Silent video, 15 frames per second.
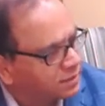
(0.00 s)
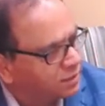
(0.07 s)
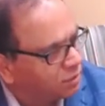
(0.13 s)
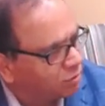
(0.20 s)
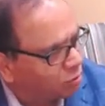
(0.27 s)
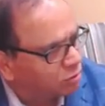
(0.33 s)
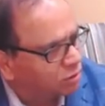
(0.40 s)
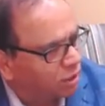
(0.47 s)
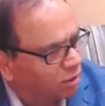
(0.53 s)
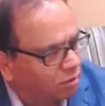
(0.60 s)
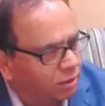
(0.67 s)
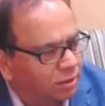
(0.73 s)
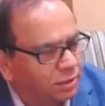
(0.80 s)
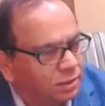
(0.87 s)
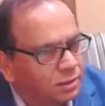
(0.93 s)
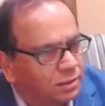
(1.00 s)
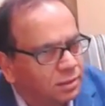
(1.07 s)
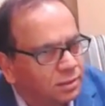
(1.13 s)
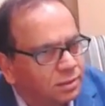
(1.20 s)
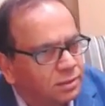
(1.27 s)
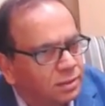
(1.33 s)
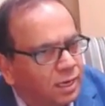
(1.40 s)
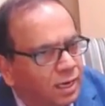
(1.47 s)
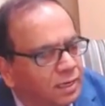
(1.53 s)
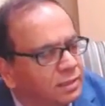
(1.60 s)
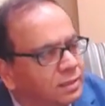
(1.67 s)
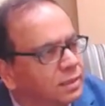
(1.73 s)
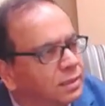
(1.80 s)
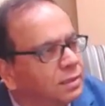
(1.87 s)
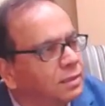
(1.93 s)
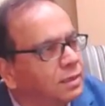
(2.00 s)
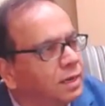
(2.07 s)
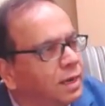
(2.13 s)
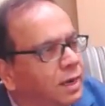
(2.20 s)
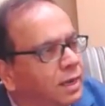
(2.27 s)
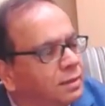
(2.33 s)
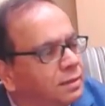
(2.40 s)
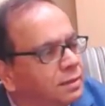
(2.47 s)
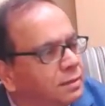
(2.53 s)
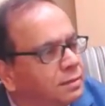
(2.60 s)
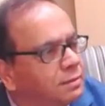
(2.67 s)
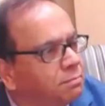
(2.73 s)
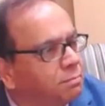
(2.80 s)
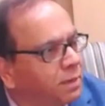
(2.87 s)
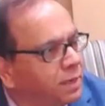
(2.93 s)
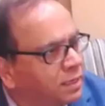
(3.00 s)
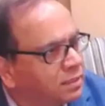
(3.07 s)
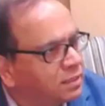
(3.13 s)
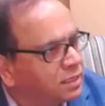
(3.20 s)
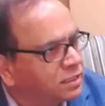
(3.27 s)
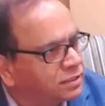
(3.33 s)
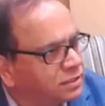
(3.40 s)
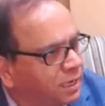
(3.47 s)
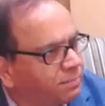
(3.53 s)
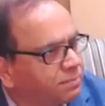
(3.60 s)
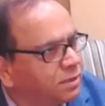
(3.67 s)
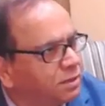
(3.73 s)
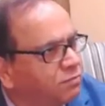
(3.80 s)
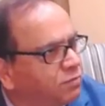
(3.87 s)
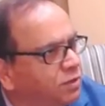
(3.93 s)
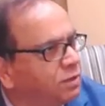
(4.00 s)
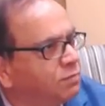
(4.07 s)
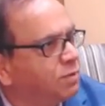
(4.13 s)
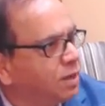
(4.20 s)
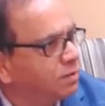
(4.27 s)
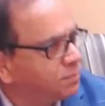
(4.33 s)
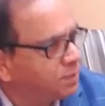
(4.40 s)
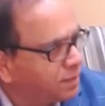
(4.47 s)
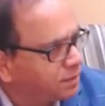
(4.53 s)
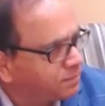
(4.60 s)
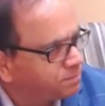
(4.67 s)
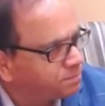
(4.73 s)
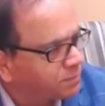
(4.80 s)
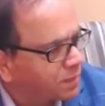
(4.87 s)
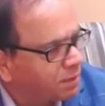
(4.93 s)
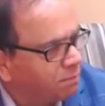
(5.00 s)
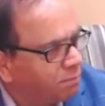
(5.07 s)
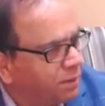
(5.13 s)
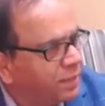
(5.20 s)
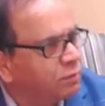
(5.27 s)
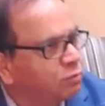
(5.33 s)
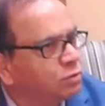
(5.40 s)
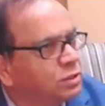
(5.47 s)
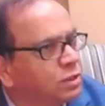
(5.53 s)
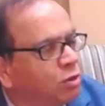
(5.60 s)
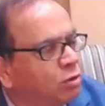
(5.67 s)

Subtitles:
in North Carolina. And then I made that chapter very vibrant, met with all